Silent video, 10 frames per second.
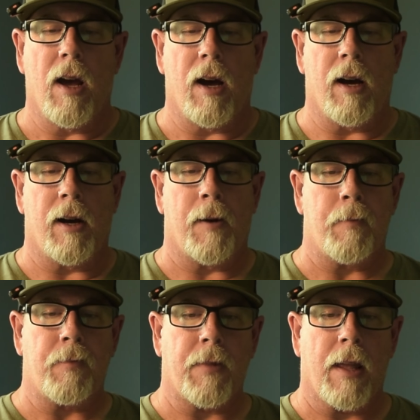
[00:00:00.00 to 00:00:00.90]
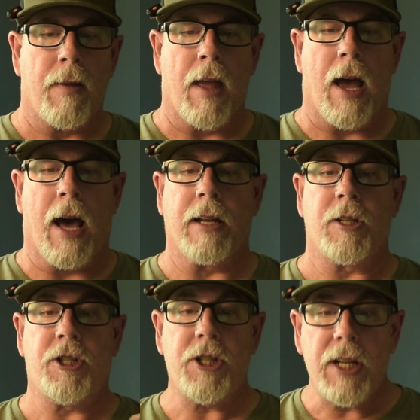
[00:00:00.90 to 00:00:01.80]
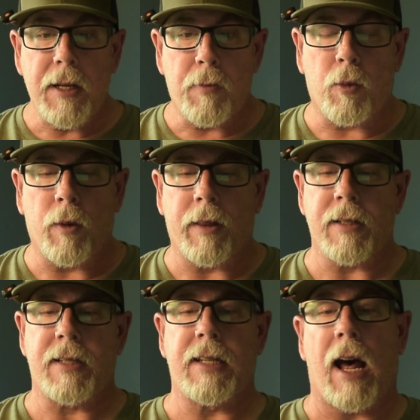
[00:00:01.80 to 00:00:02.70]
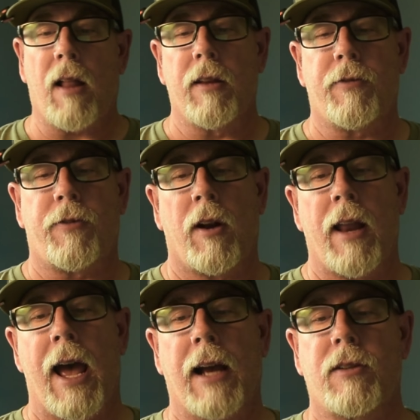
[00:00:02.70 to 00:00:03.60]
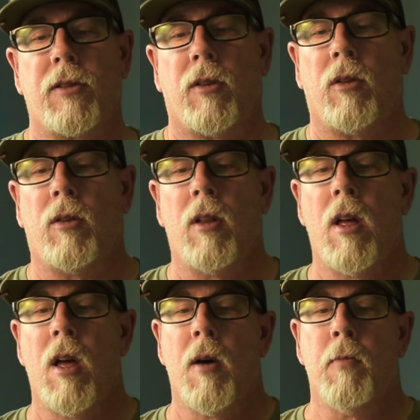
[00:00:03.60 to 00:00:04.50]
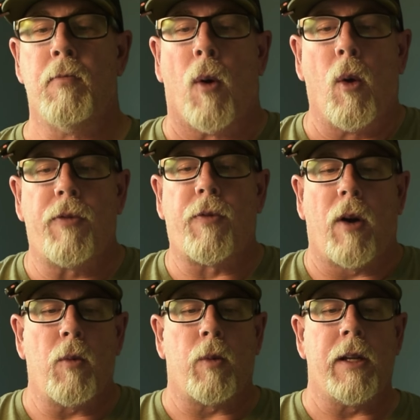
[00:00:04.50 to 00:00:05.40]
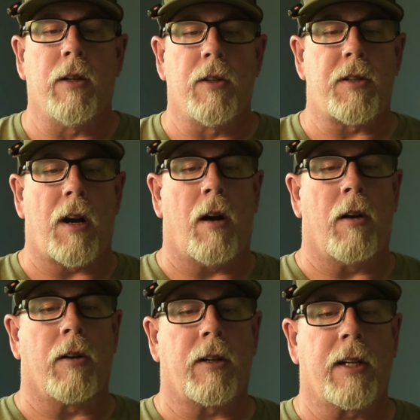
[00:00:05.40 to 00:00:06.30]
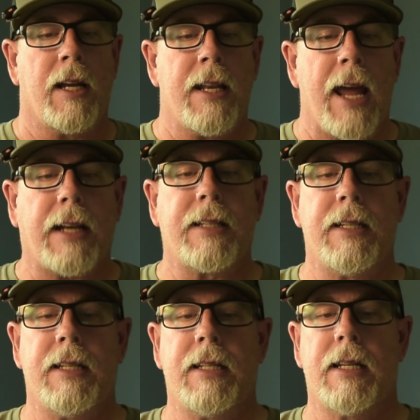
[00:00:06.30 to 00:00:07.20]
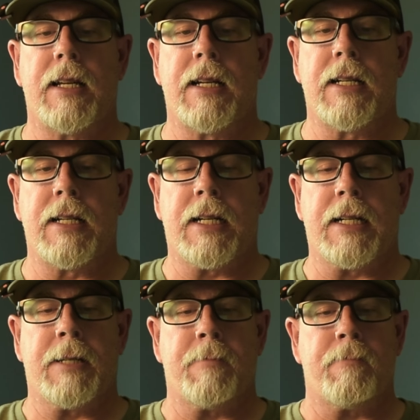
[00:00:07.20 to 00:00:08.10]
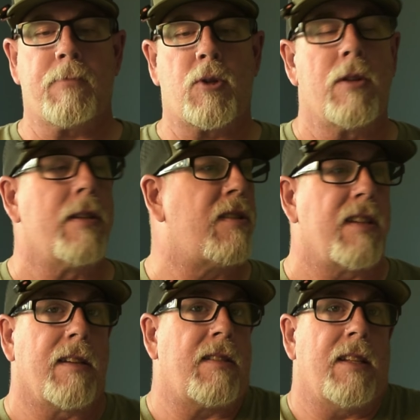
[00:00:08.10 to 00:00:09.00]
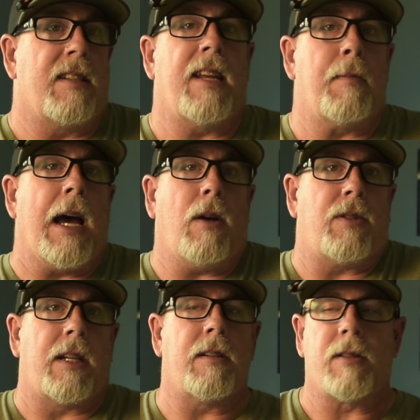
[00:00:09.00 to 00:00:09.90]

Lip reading: Um, on a Jeep with a solid front axle, both front wheels are connected to the same housing.